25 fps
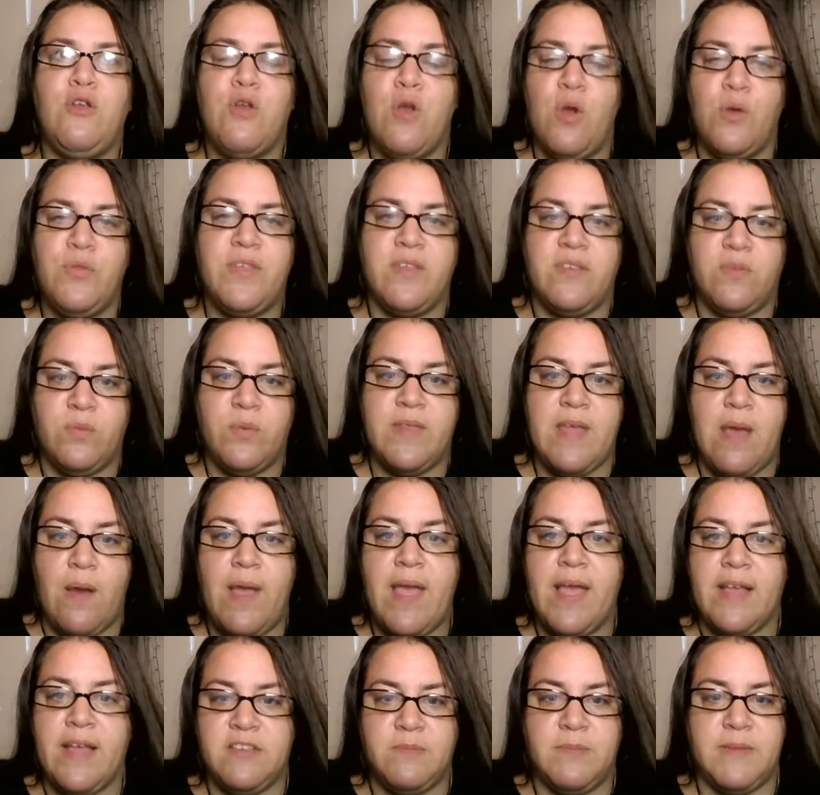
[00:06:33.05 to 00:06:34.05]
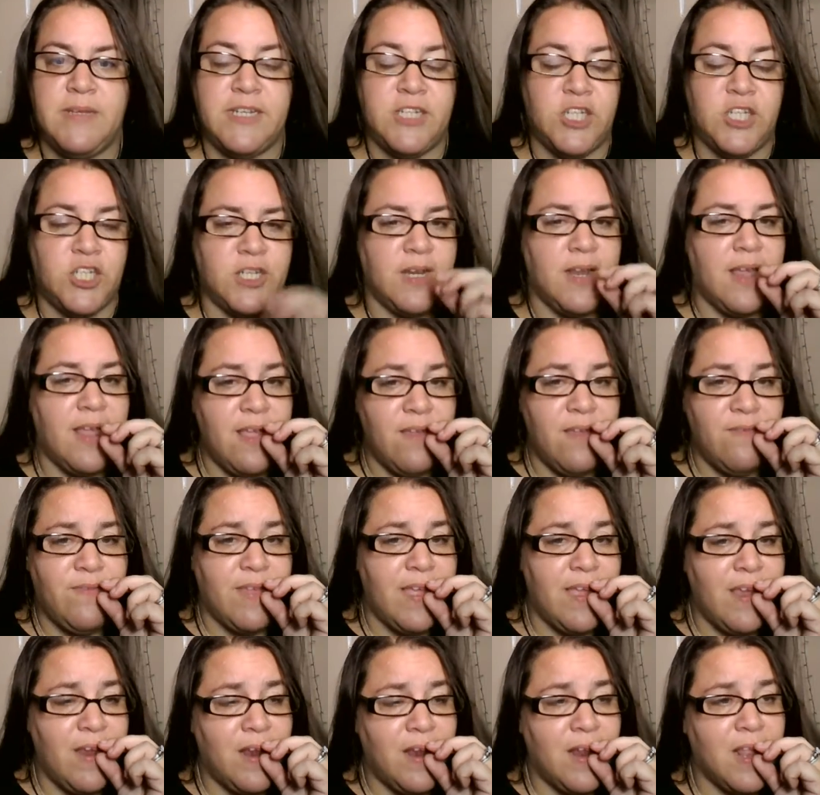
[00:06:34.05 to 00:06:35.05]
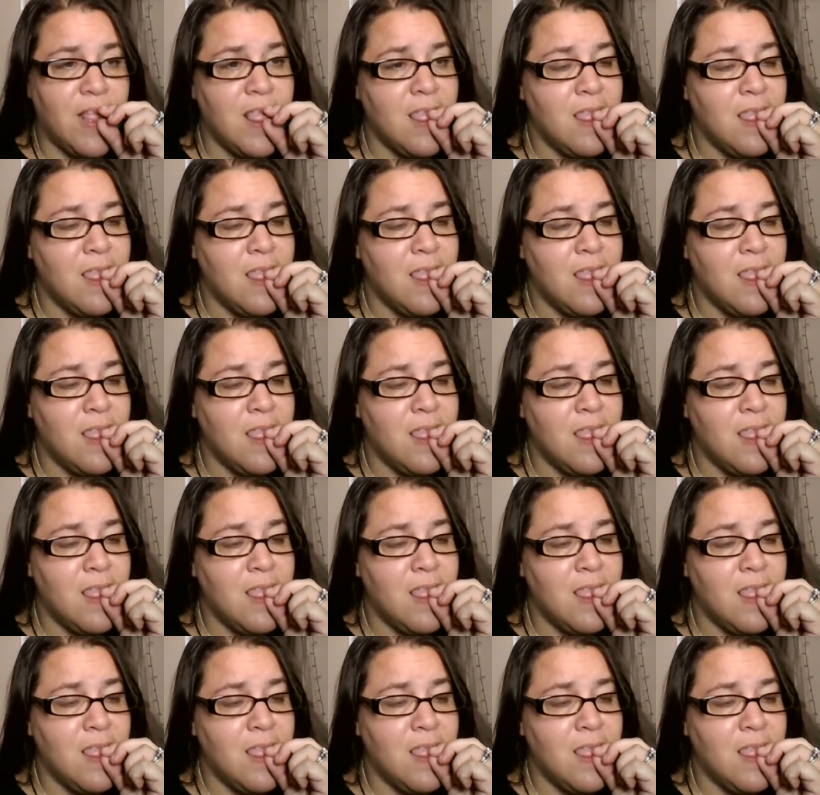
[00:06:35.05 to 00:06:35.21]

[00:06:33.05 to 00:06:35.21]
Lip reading: know this without explanation. I have the hair.